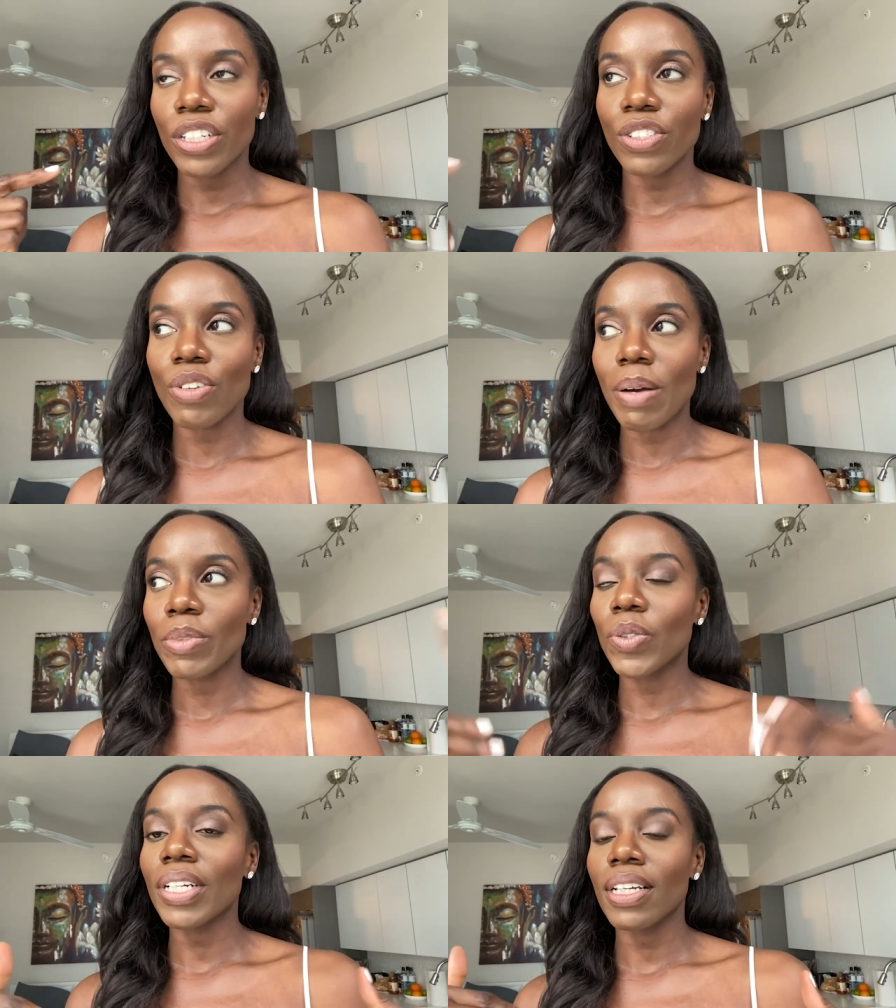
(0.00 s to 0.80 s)
So I'm
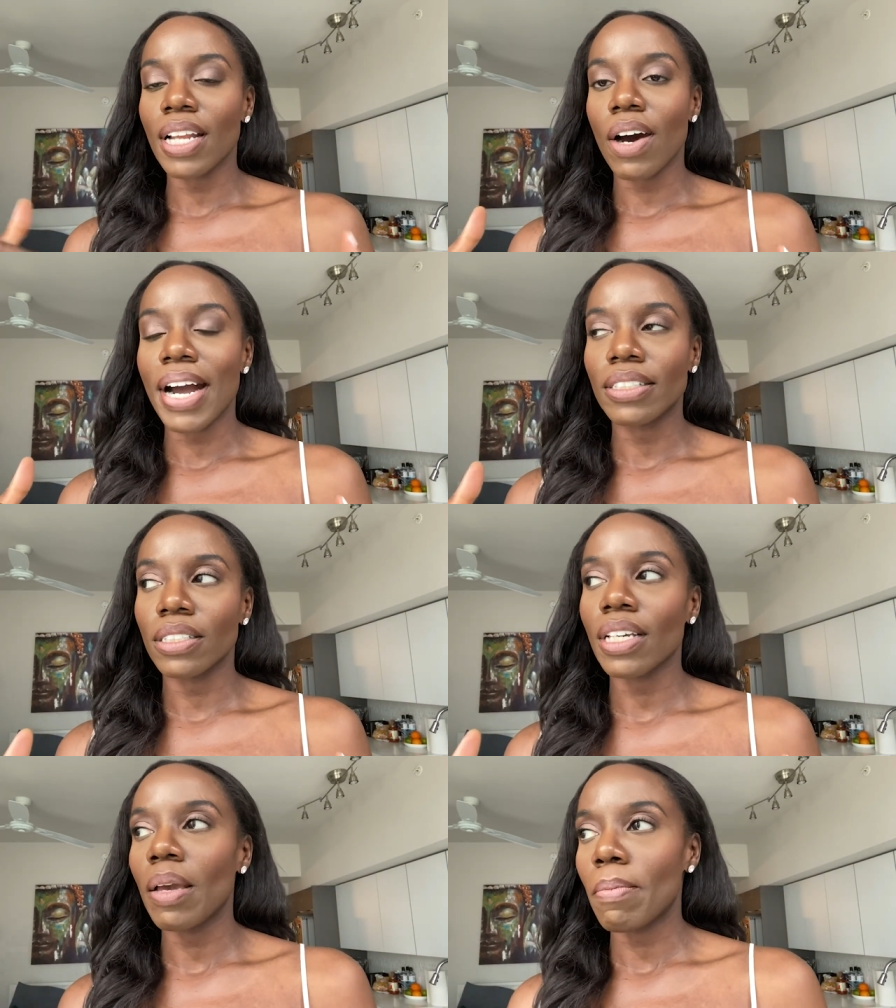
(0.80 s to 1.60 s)
doing it now. I
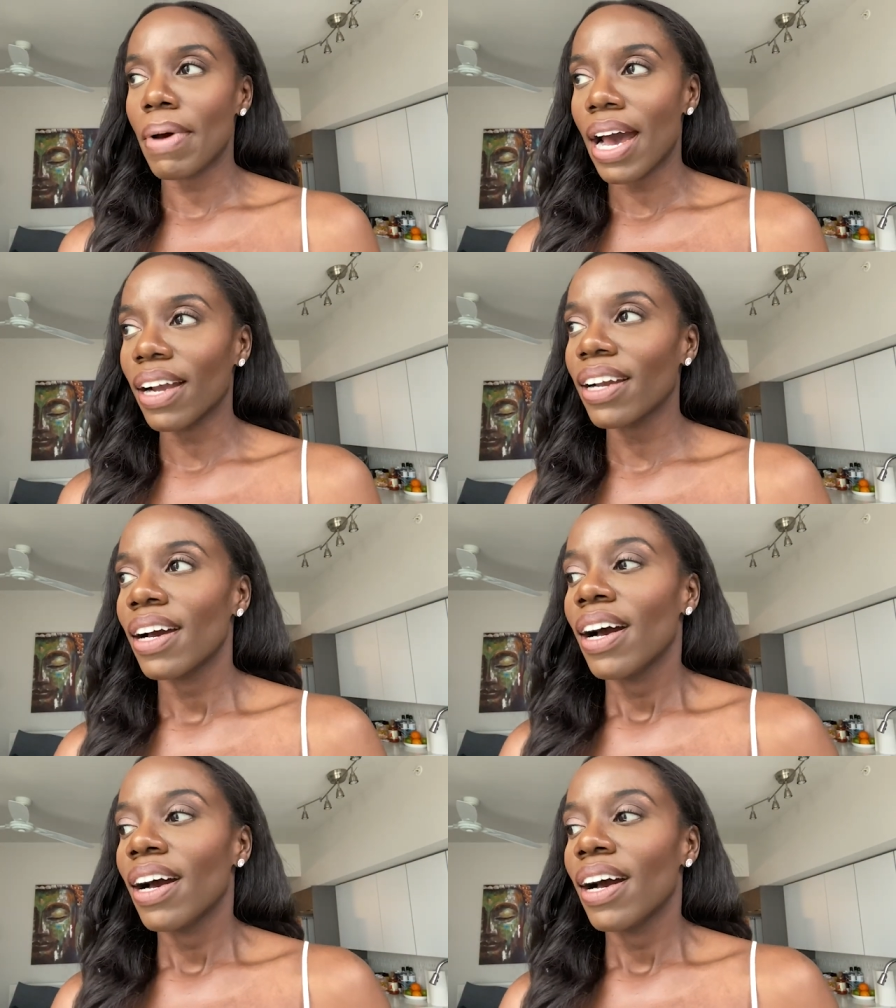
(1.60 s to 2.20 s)
just came back.